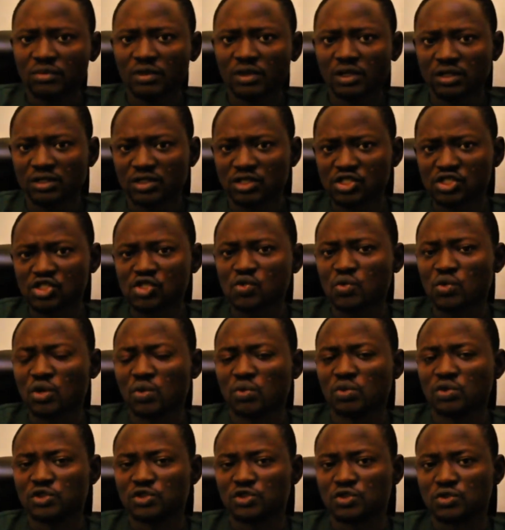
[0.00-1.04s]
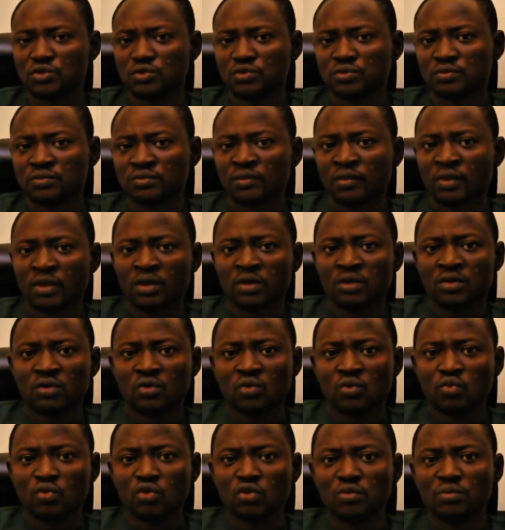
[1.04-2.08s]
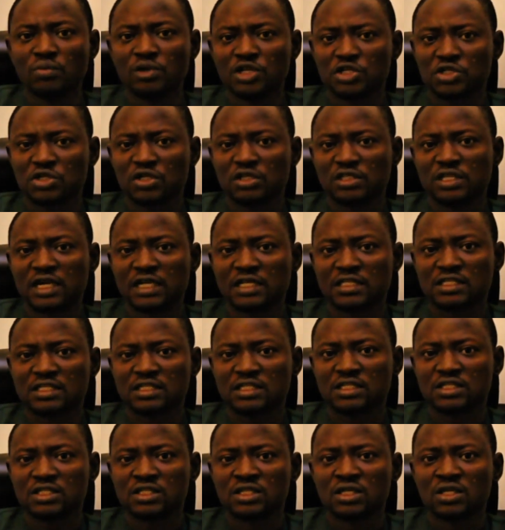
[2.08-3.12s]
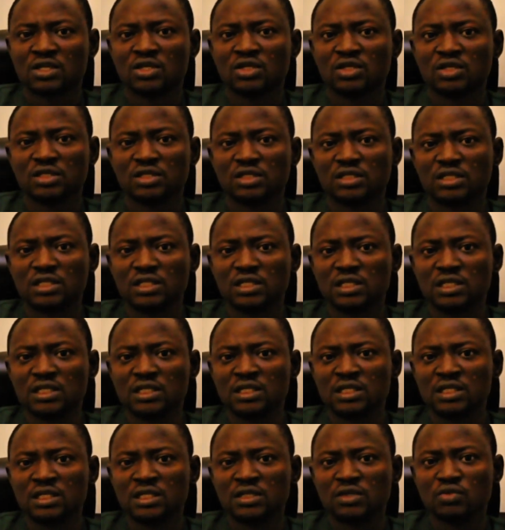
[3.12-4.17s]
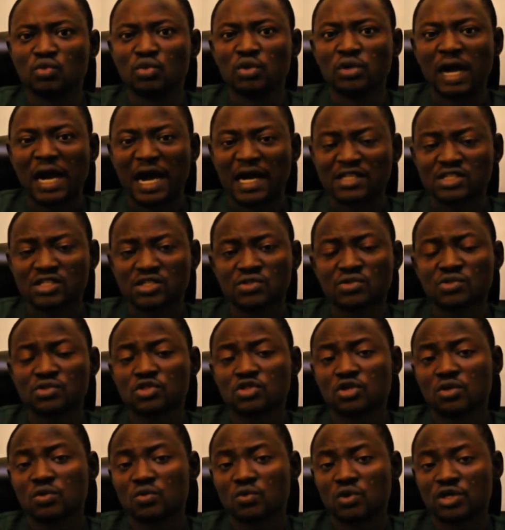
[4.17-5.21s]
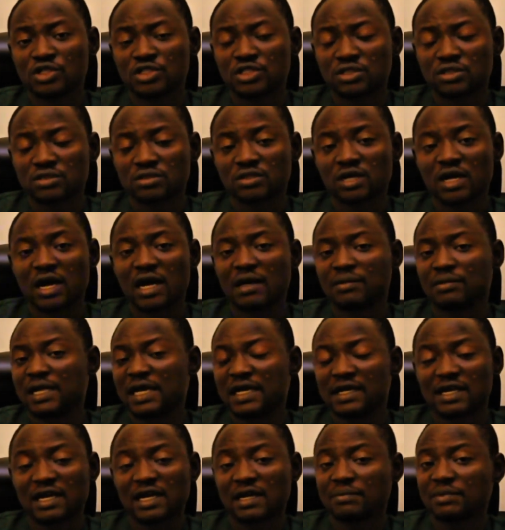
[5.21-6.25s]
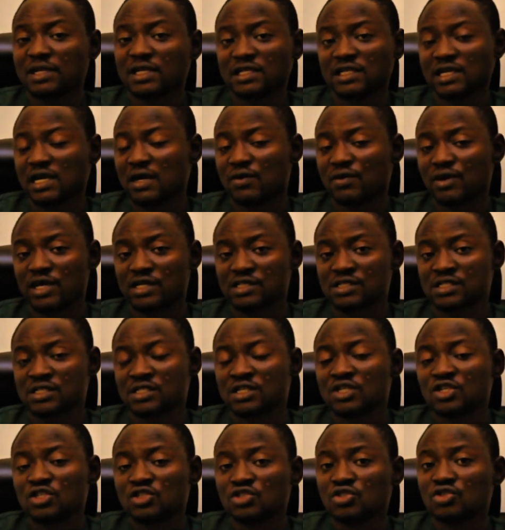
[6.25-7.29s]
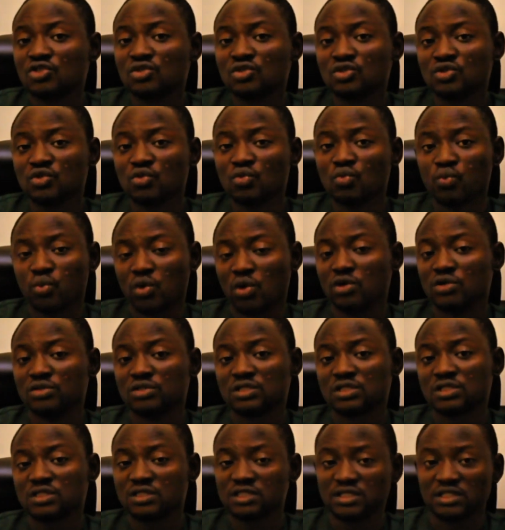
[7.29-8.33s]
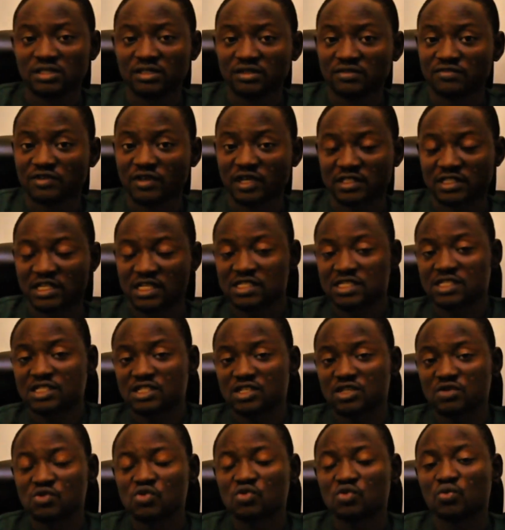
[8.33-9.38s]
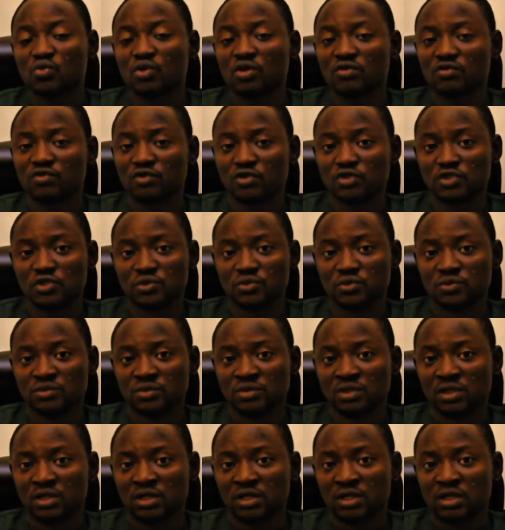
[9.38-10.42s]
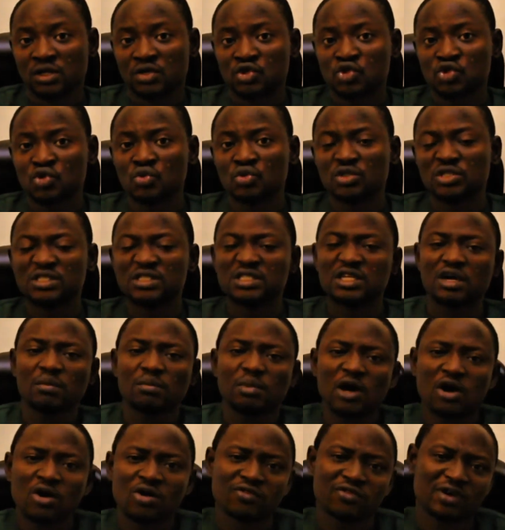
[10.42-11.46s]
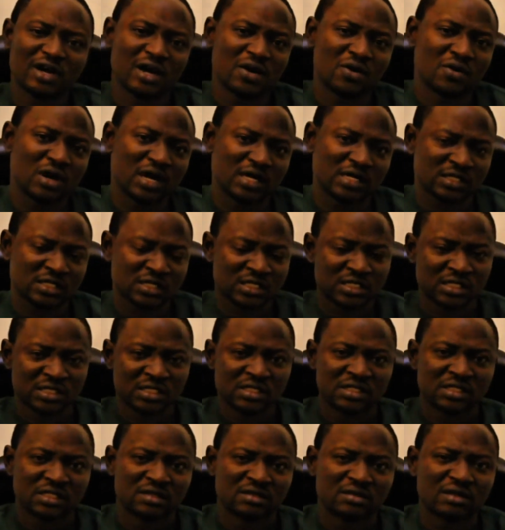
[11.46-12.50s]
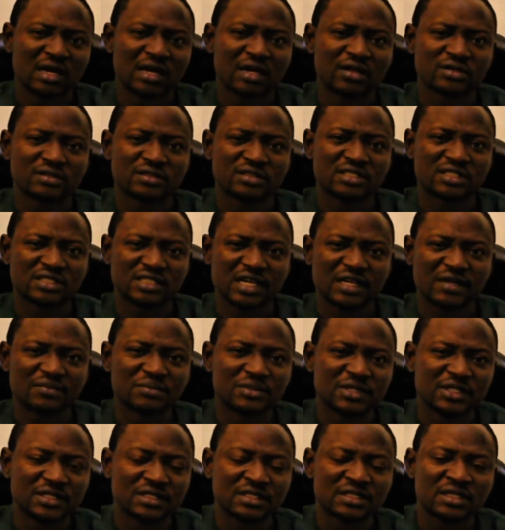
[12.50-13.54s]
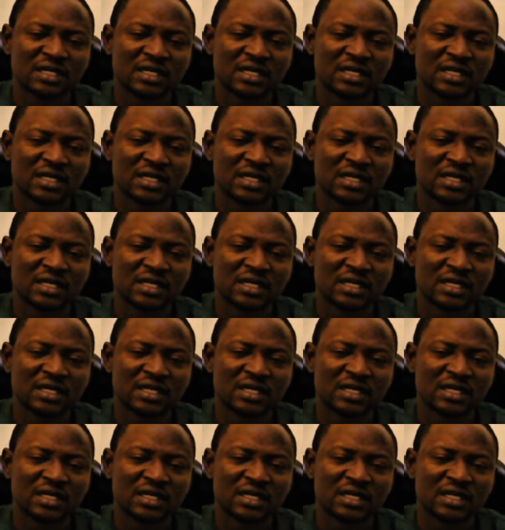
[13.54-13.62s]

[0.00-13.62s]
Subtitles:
this is what we do. We make sure that we ask you some question, like how many hours do you want the inverter system to work for you? So the number of hours now determines